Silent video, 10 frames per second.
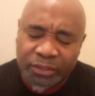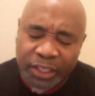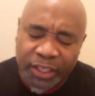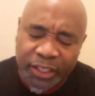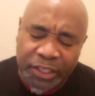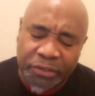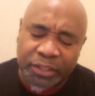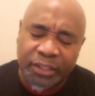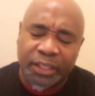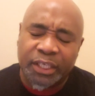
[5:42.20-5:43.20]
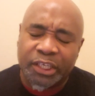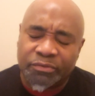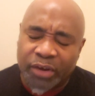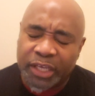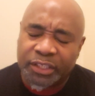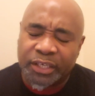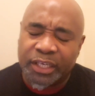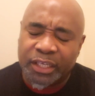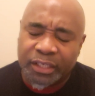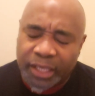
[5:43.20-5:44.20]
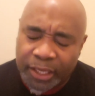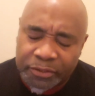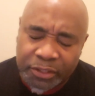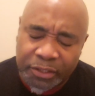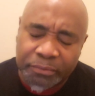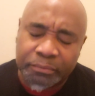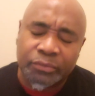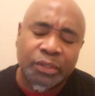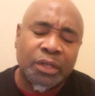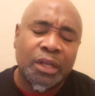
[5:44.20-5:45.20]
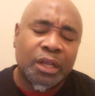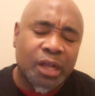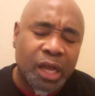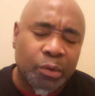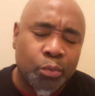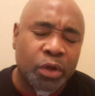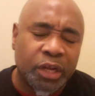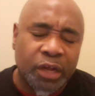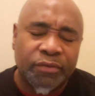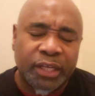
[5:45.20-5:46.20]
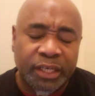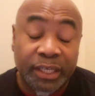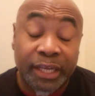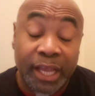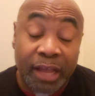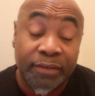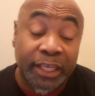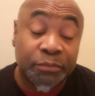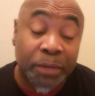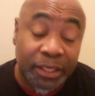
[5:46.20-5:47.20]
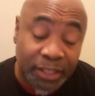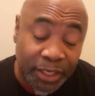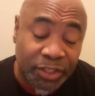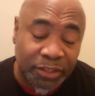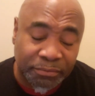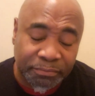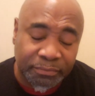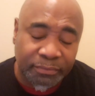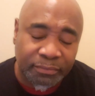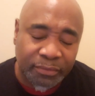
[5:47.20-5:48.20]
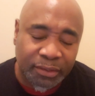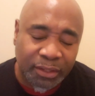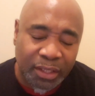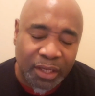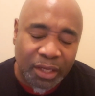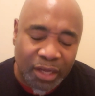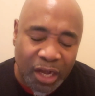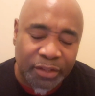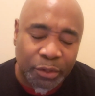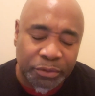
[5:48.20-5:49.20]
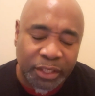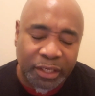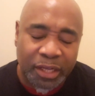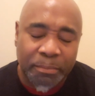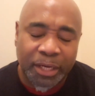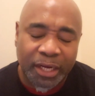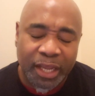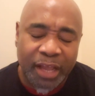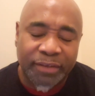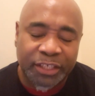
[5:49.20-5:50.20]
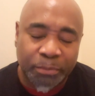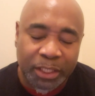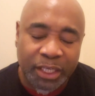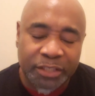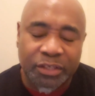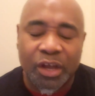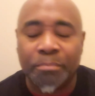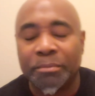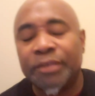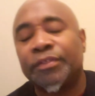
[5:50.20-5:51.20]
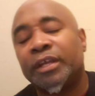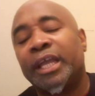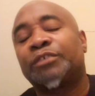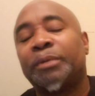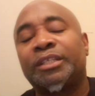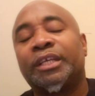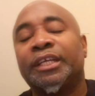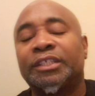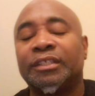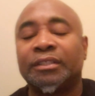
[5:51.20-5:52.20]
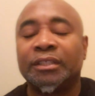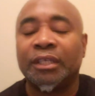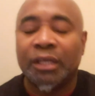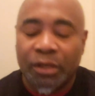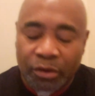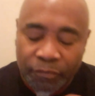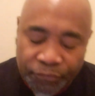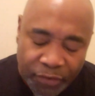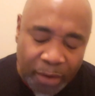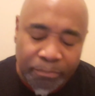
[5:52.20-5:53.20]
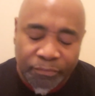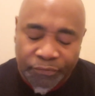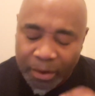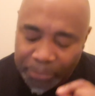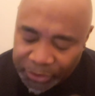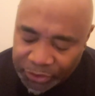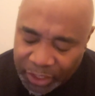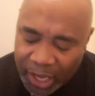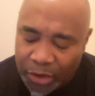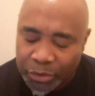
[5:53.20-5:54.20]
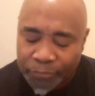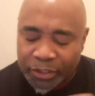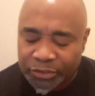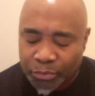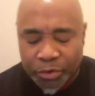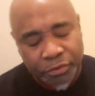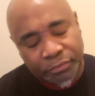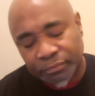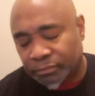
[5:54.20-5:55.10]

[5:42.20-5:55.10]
they need healing, they need direction, they need an answer. God, whatever they need, they have expectation. God, those that are coming, that they have expectation. God, meet their expectation from the sound of this word.